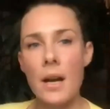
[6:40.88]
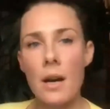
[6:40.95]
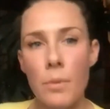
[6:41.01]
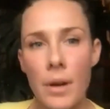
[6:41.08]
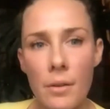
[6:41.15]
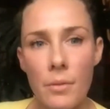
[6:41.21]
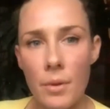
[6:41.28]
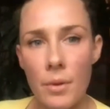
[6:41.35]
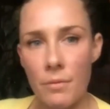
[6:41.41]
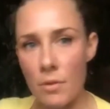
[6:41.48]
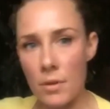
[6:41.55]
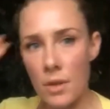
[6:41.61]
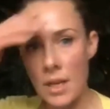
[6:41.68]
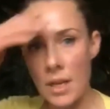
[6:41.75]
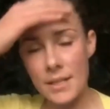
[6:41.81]
we've
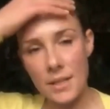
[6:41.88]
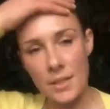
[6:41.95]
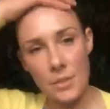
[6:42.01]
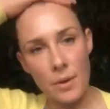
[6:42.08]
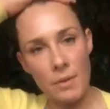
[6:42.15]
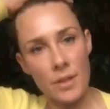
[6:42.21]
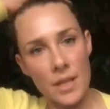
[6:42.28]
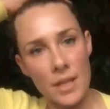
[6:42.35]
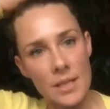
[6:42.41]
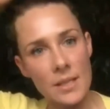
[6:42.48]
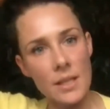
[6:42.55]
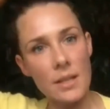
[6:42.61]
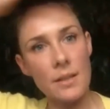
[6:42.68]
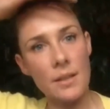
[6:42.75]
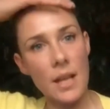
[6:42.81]
organized, so everything's
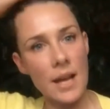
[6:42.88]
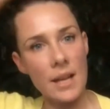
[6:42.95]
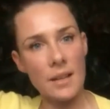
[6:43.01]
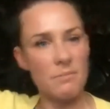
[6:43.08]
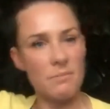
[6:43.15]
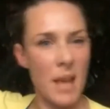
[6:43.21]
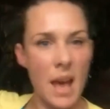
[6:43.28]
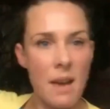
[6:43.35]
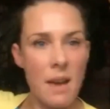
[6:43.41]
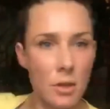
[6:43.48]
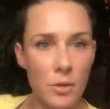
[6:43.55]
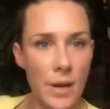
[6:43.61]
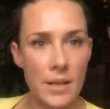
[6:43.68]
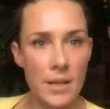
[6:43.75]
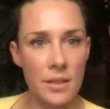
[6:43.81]
like
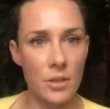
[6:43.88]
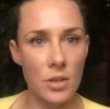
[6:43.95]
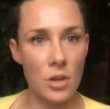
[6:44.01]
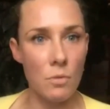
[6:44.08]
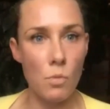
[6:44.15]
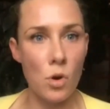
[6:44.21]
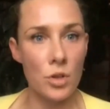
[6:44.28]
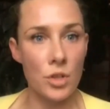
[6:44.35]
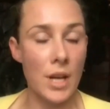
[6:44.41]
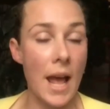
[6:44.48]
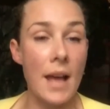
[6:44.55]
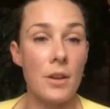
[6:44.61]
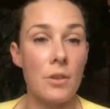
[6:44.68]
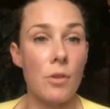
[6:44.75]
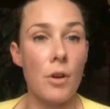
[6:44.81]
evergreen, so you can watch it
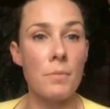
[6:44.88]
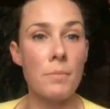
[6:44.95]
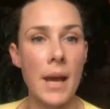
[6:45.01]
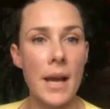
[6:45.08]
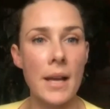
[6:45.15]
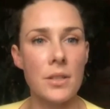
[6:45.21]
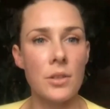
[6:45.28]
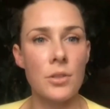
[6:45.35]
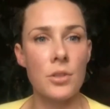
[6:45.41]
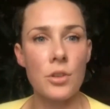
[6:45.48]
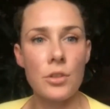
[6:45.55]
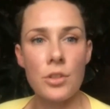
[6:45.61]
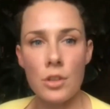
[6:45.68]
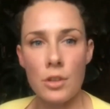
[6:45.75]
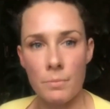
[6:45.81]
at your own pace on
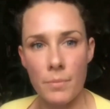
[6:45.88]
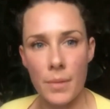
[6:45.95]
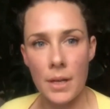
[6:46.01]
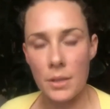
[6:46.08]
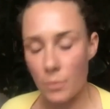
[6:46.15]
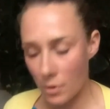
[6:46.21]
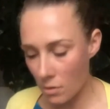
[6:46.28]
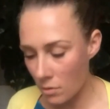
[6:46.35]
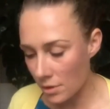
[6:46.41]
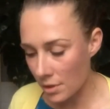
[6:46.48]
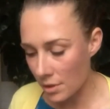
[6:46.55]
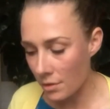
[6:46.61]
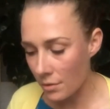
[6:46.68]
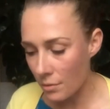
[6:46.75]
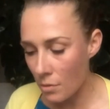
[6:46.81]
YouTube, but we're
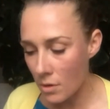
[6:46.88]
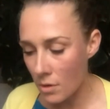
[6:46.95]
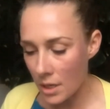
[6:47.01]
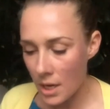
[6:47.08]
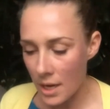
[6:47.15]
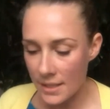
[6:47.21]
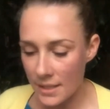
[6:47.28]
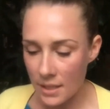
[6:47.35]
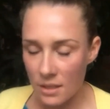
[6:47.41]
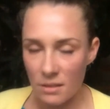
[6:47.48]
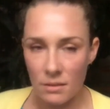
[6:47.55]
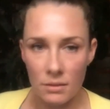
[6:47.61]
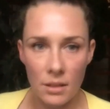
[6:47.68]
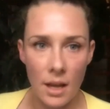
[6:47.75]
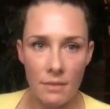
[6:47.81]
also organizing
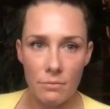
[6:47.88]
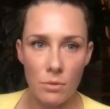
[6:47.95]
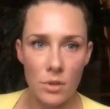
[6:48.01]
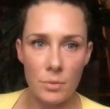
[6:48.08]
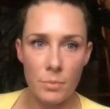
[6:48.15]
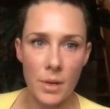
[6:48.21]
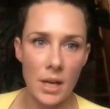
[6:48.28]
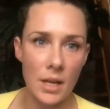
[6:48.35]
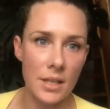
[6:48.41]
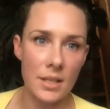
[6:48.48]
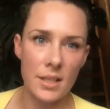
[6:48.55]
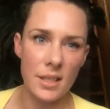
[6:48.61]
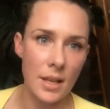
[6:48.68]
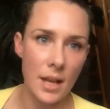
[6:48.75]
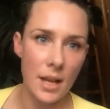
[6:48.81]
live watch
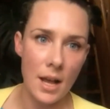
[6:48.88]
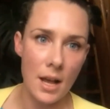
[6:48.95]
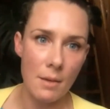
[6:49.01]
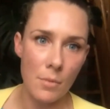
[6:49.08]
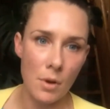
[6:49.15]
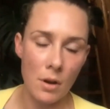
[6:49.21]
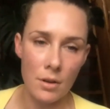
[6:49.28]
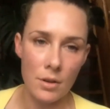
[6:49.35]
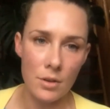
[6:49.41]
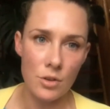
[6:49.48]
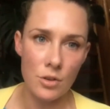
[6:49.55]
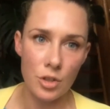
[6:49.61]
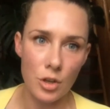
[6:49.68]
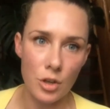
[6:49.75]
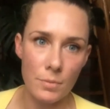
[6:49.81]
parties on
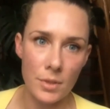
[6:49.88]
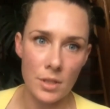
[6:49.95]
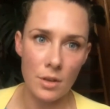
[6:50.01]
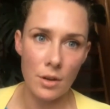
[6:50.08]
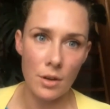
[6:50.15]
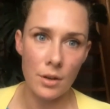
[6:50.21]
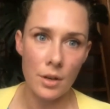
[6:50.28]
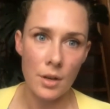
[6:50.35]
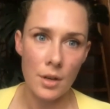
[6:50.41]
YouTube, so